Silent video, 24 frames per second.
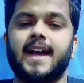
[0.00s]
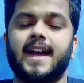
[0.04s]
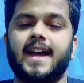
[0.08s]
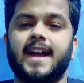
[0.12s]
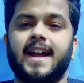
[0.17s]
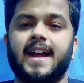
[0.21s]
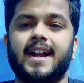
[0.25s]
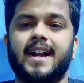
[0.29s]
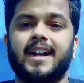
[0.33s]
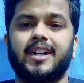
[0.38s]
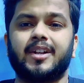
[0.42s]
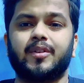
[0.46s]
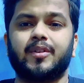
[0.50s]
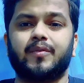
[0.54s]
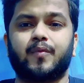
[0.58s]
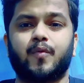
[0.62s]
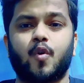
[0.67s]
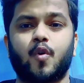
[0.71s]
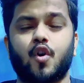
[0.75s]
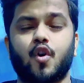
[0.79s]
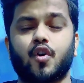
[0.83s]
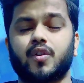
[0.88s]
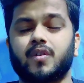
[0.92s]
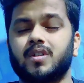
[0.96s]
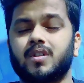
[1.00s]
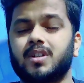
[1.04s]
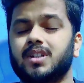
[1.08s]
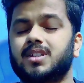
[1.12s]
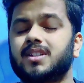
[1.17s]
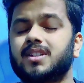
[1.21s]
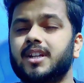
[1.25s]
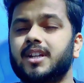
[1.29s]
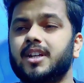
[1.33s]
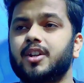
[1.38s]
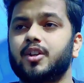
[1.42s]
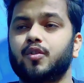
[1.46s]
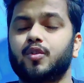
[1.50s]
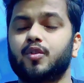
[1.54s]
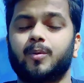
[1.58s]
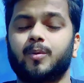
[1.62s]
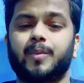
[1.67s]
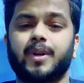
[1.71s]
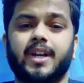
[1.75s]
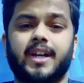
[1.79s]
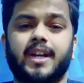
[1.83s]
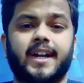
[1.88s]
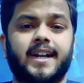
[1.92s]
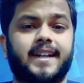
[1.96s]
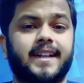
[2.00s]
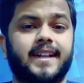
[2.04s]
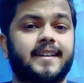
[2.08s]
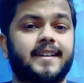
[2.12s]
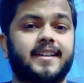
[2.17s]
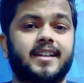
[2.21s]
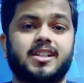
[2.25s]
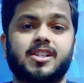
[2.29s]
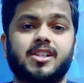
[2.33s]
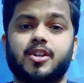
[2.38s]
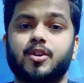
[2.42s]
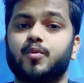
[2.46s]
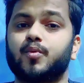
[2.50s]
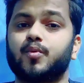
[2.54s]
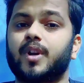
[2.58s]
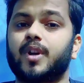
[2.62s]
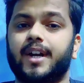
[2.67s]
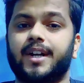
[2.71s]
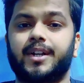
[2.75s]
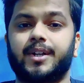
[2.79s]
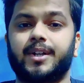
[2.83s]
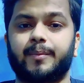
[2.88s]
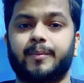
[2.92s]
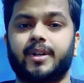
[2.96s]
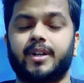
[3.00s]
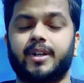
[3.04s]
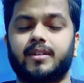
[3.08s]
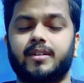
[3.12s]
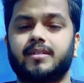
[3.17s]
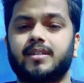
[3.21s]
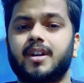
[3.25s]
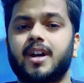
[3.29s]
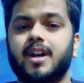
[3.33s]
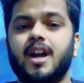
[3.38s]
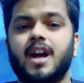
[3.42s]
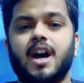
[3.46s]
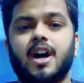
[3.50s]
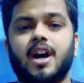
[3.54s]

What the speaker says: and for listening you will be getting 60 to 90 minutes.